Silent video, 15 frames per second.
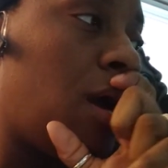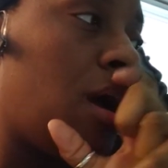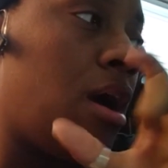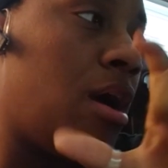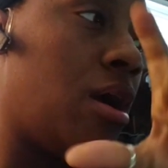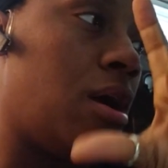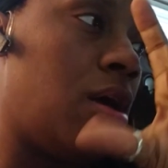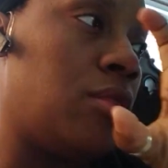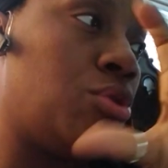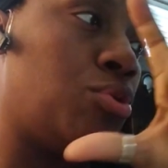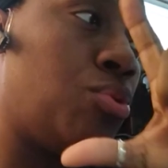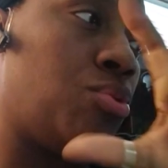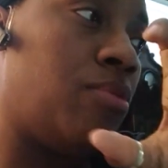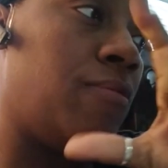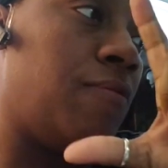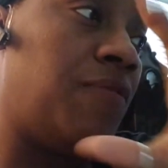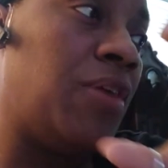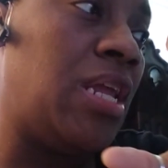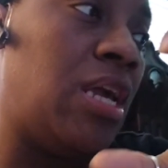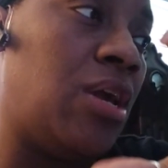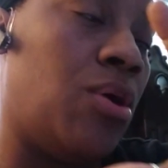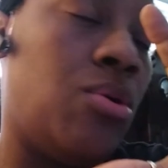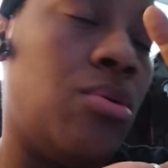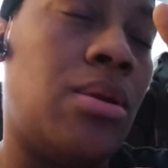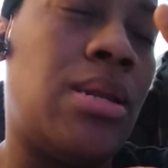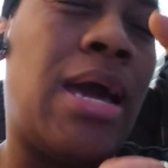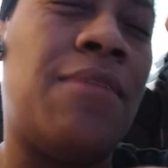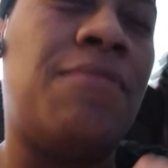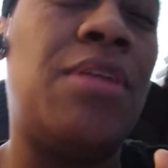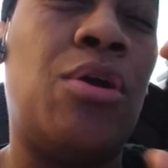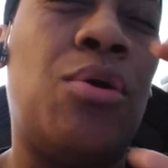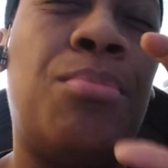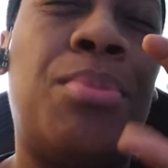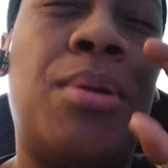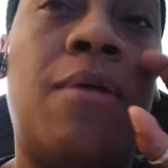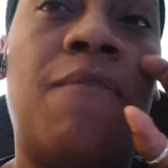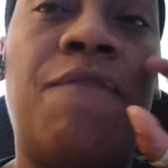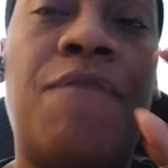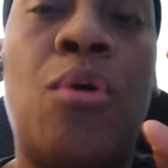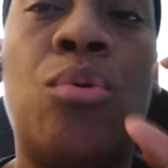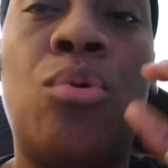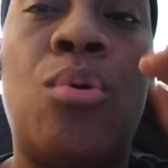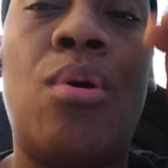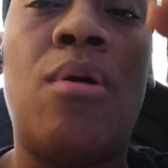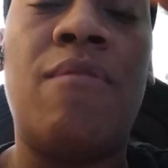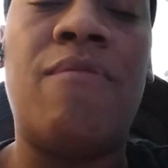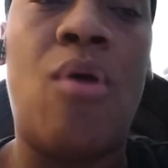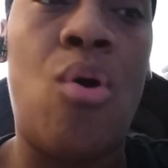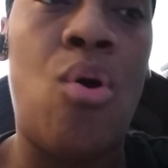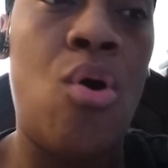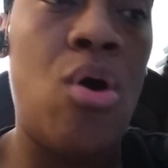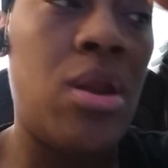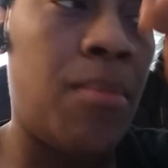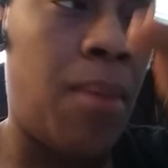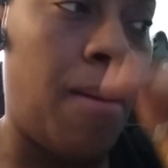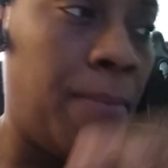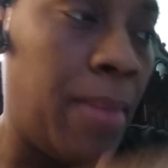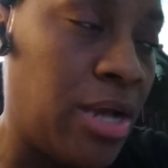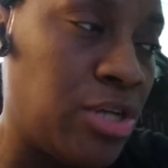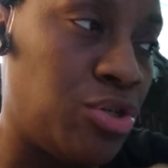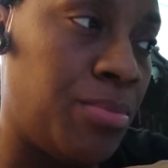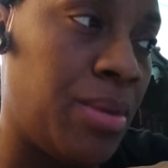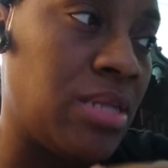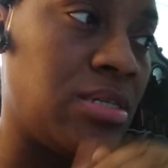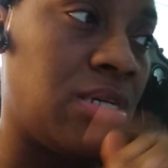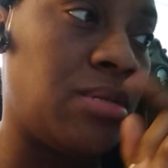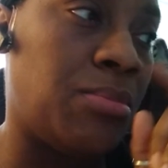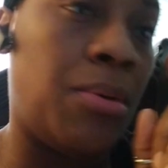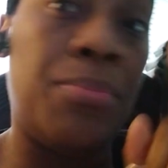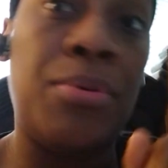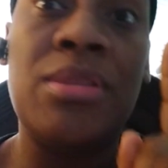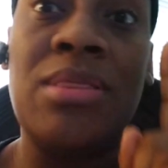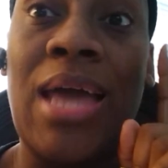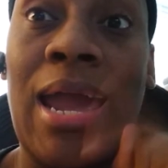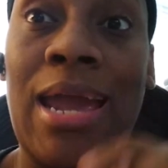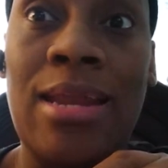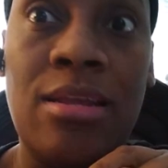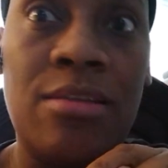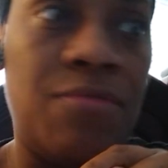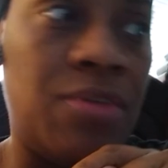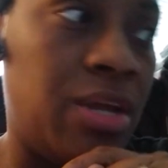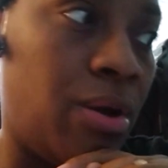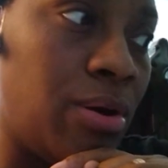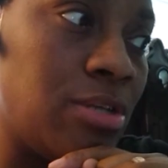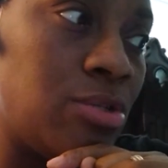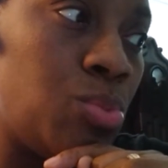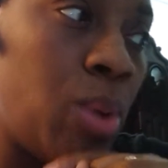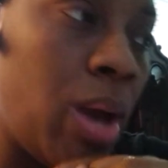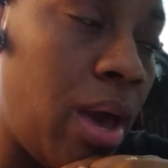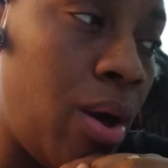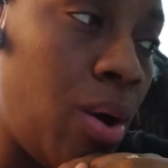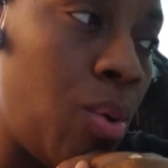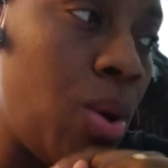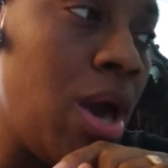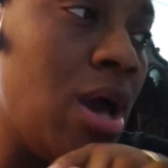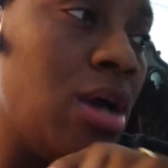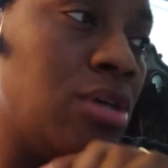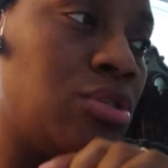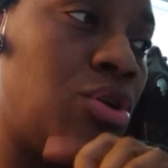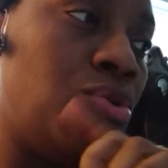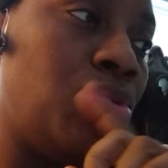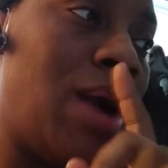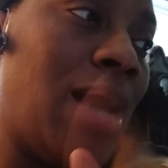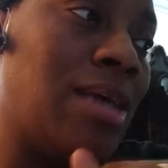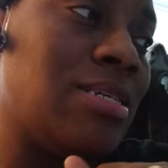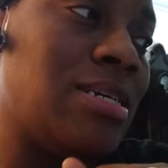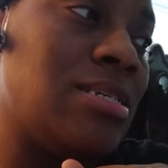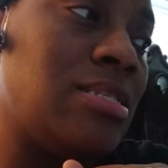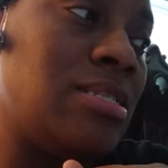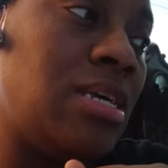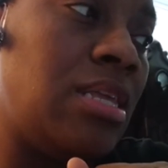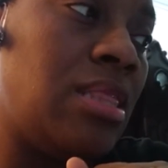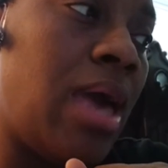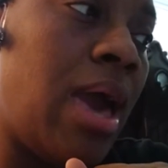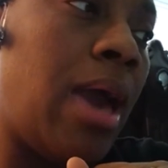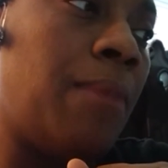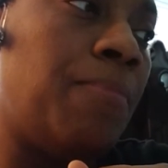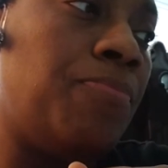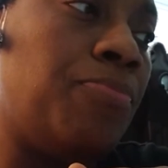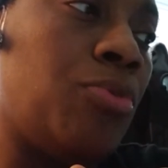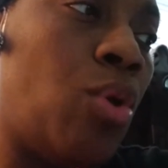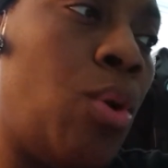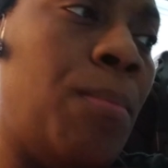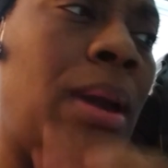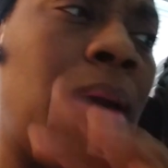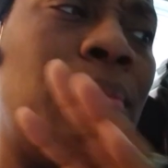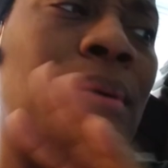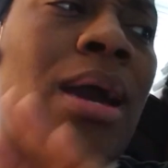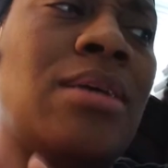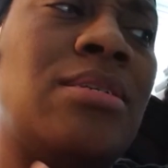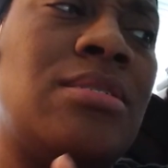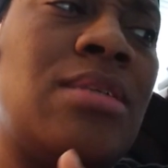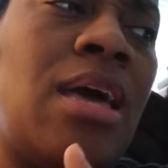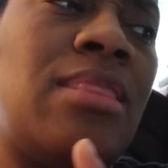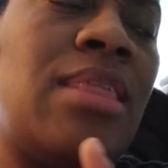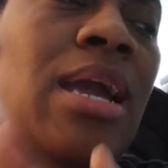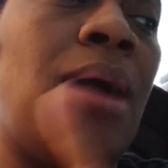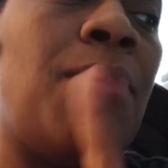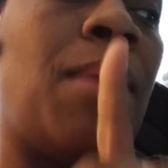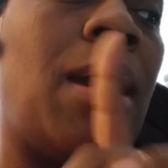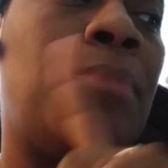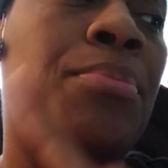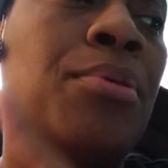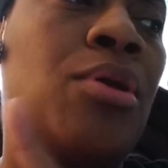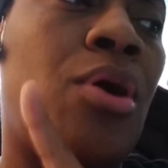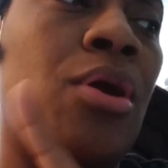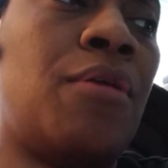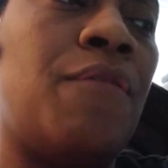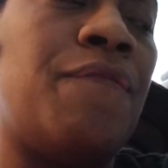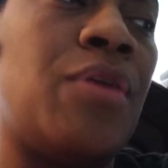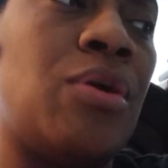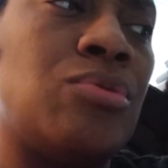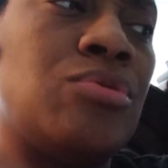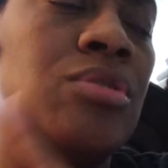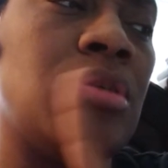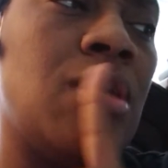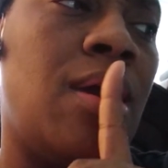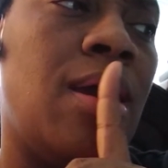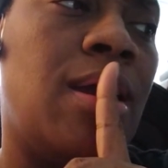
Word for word: uh, a little video, not a video, but a photo of all of my measurements because I'm going to put that in this video as well so you guys can see that. Or maybe I, I think I might put it on the first